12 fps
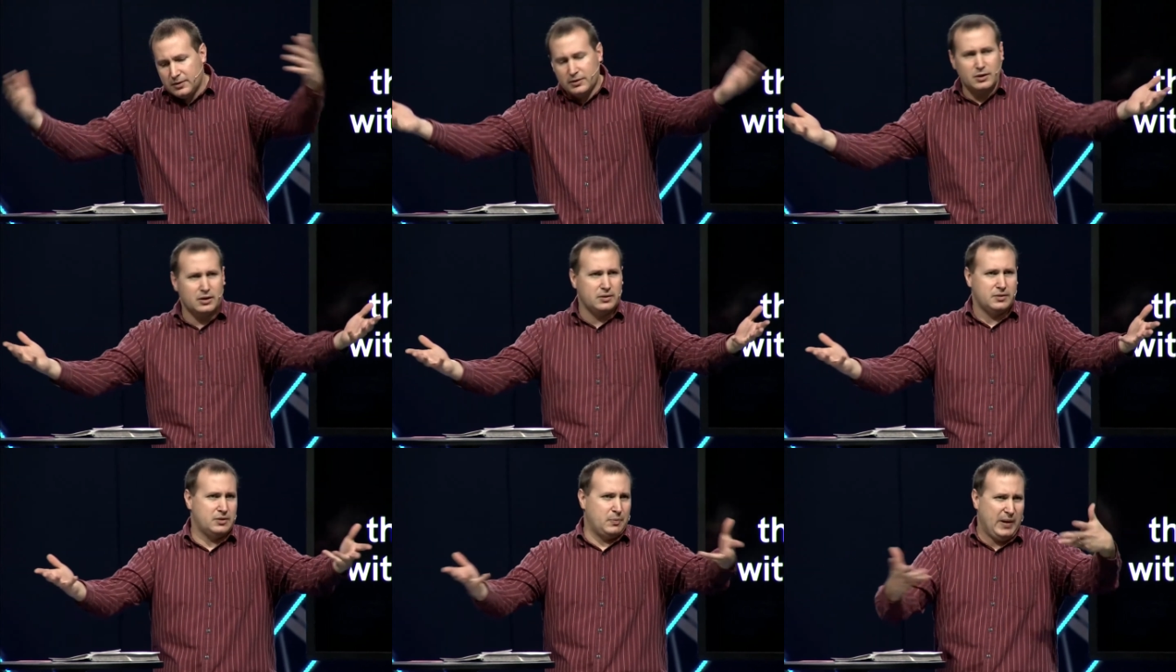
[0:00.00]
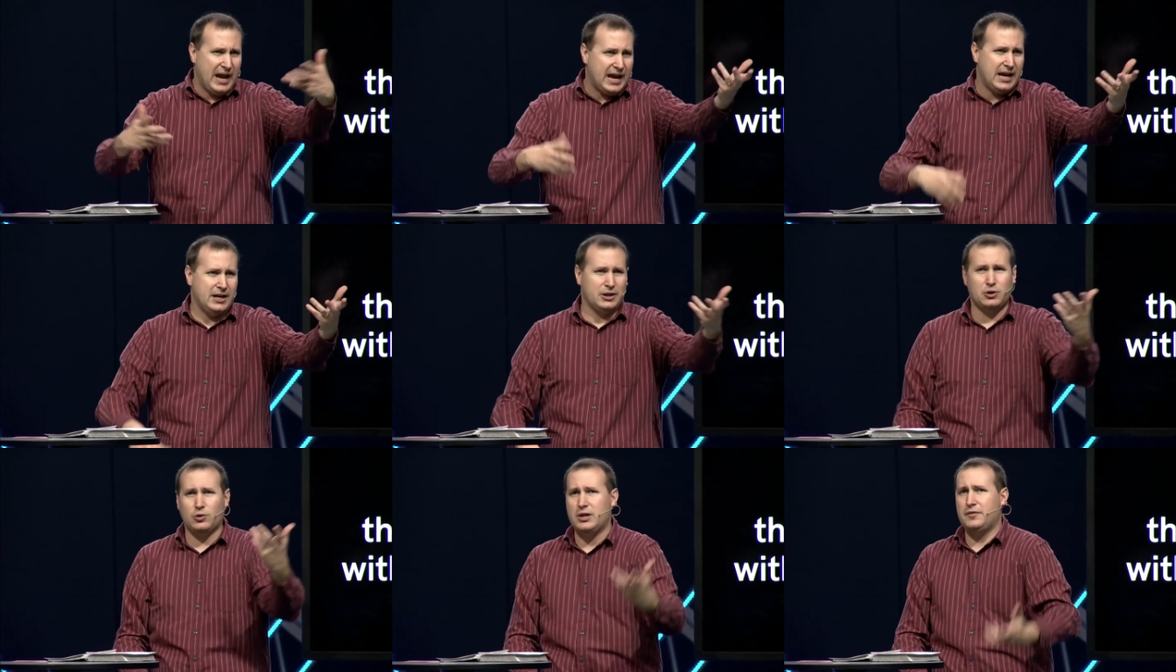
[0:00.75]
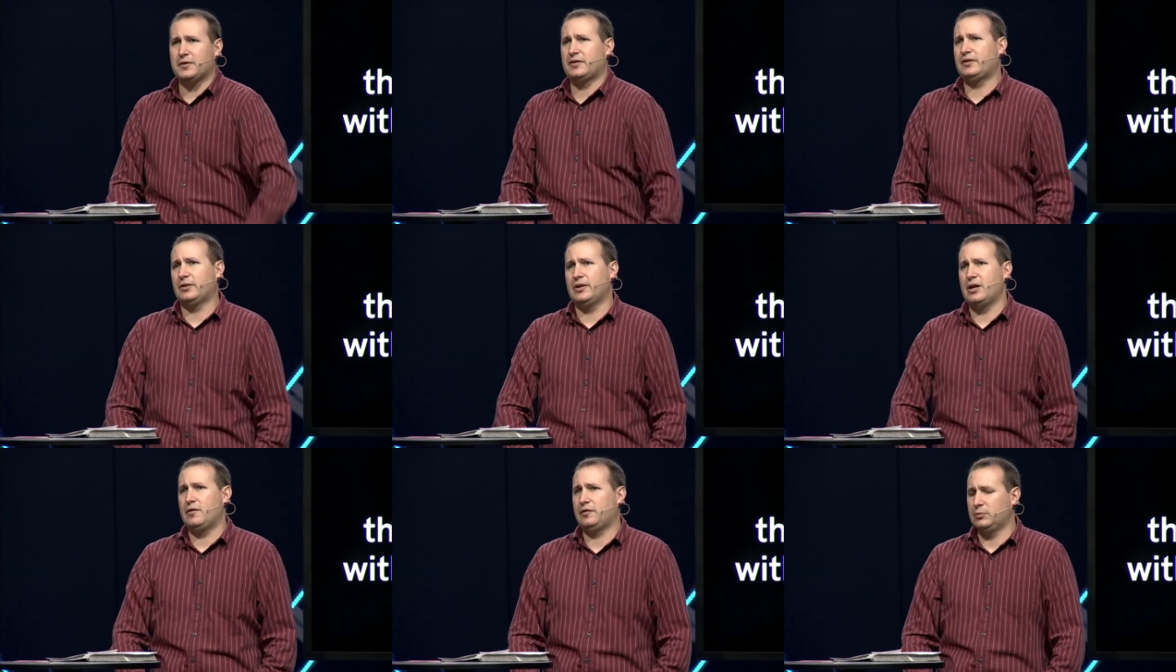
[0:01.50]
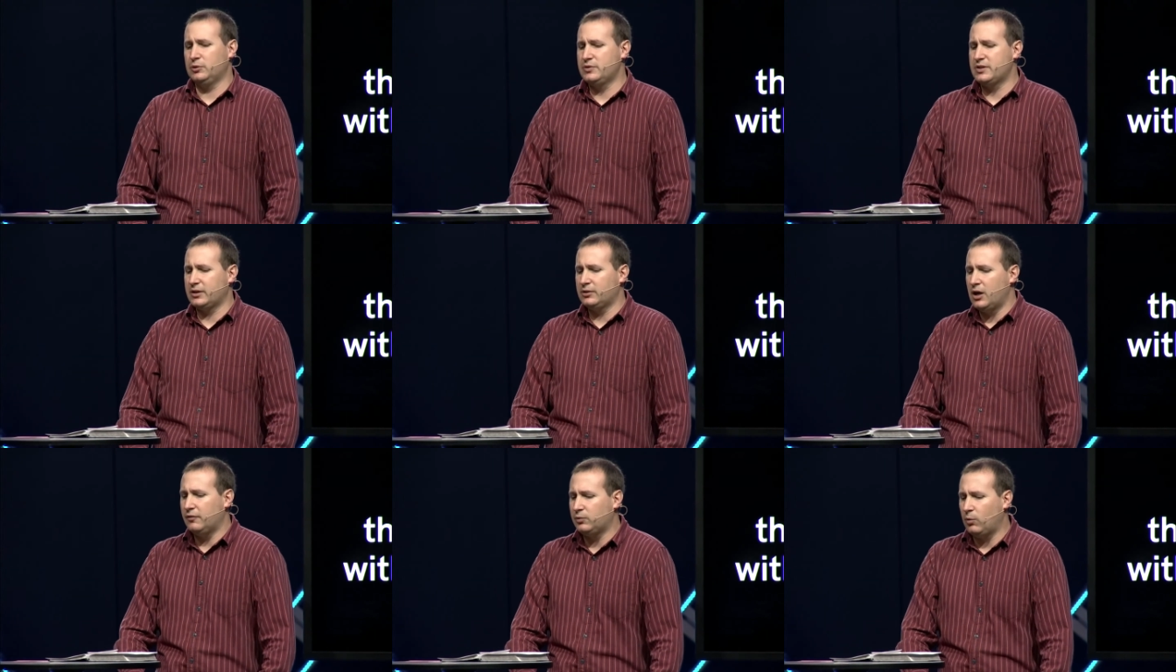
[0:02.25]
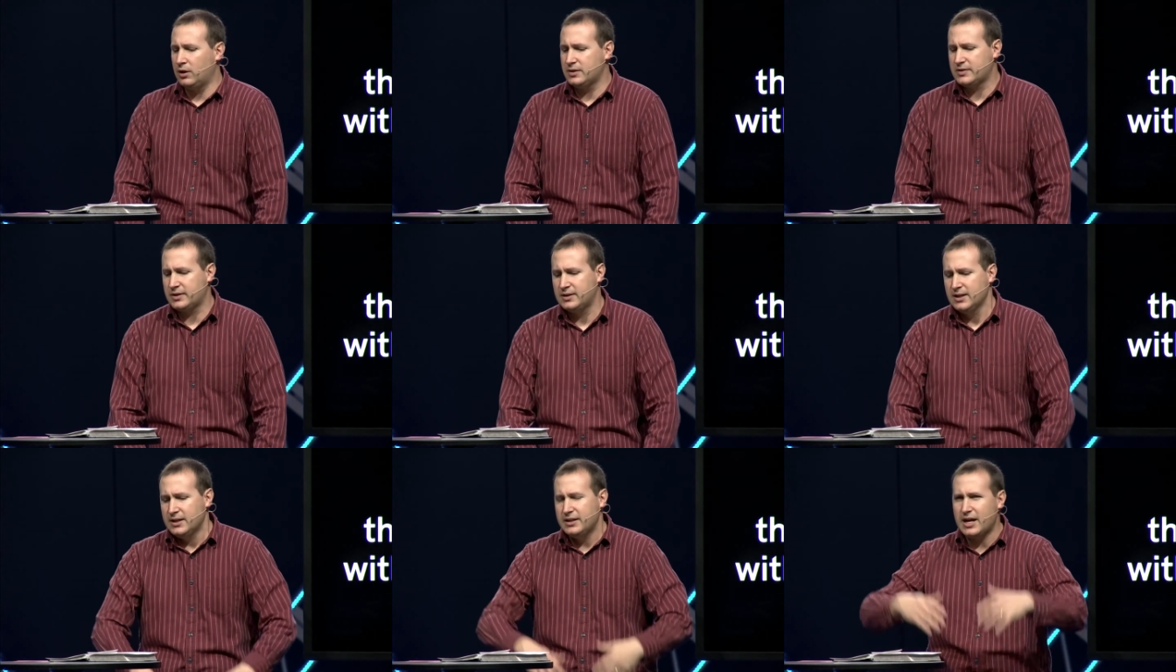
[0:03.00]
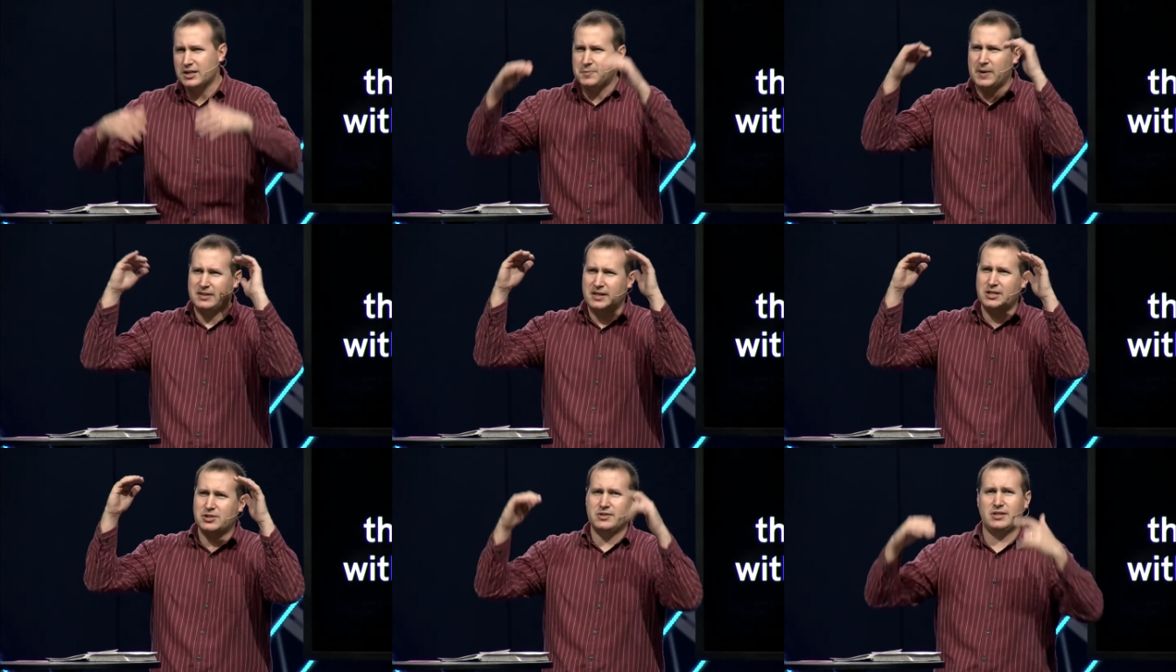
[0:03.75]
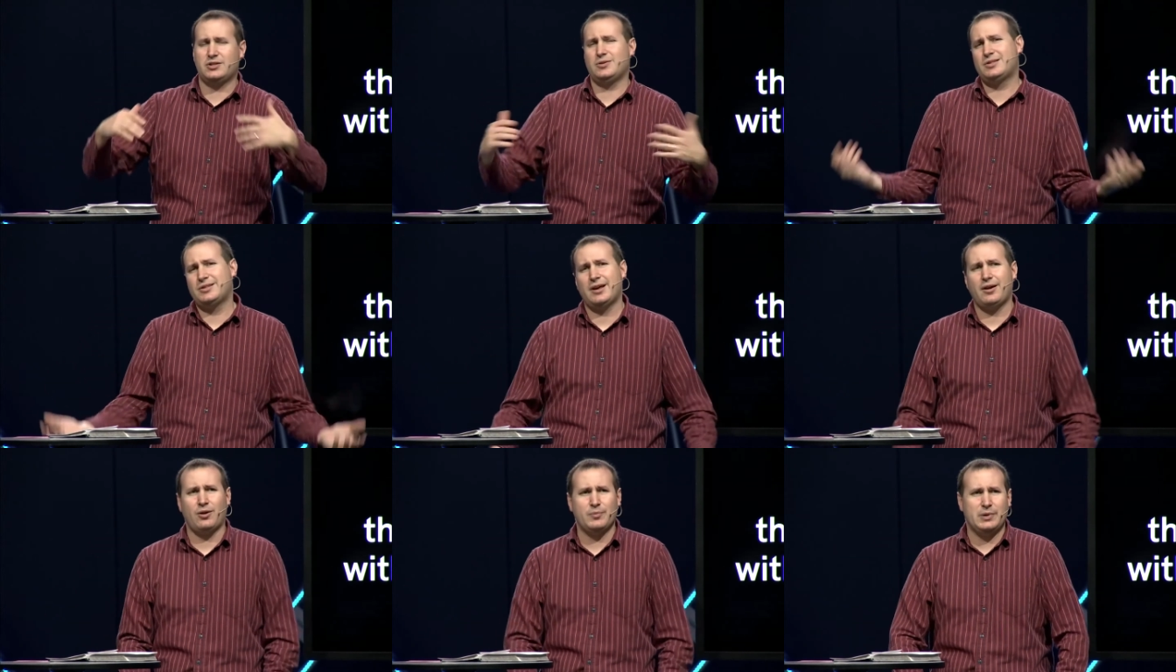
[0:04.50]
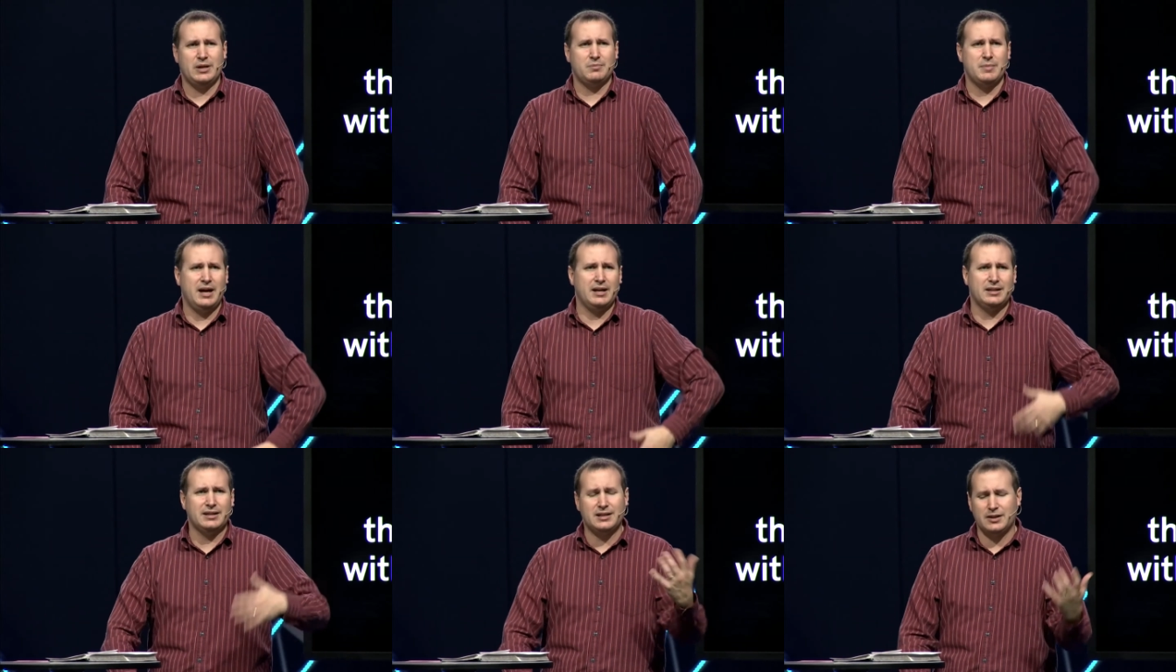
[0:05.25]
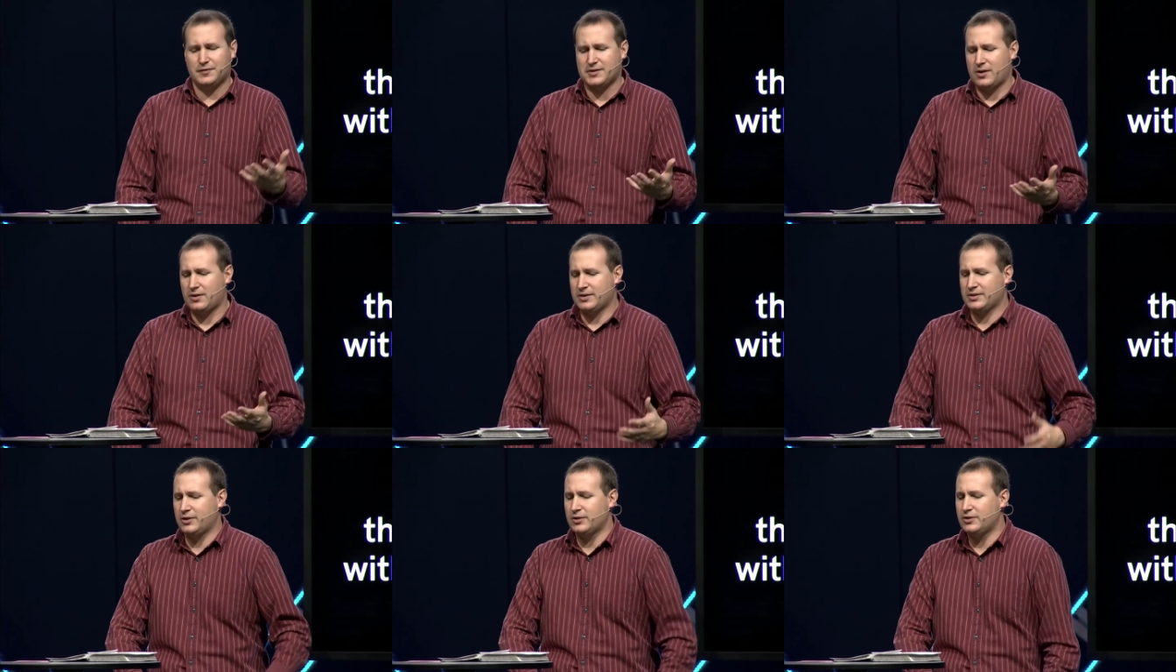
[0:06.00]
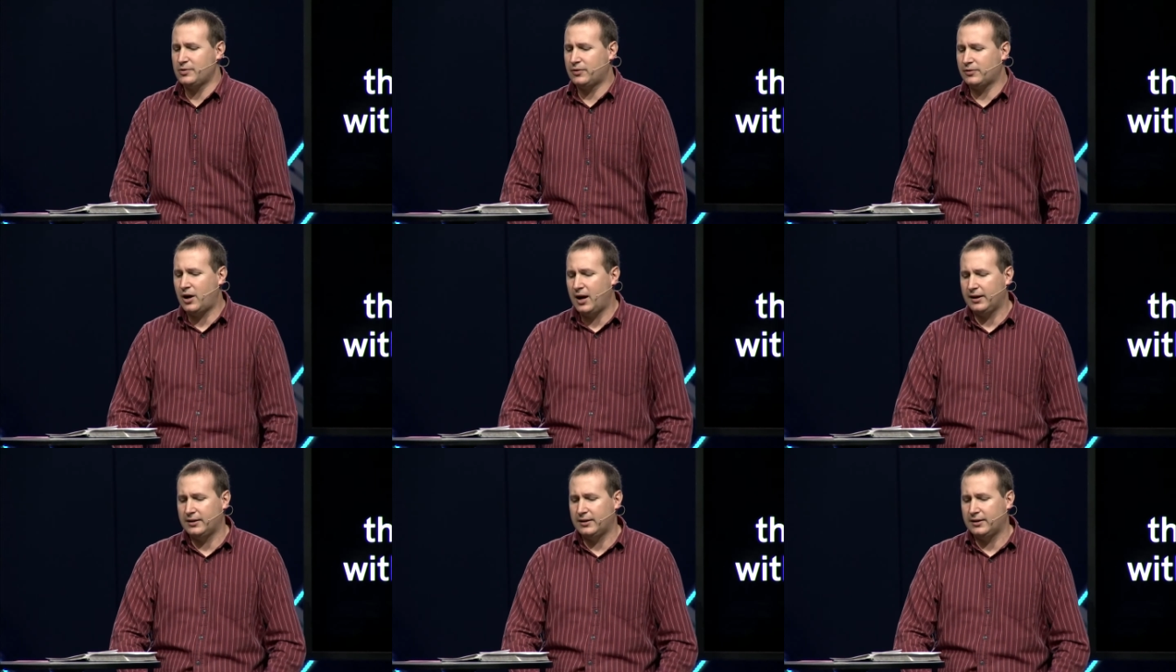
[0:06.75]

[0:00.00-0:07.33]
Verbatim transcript: the, the pain and grief is still there from losing loved ones and the expectations that you set aren't being met and the gifts aren't as good as you thought.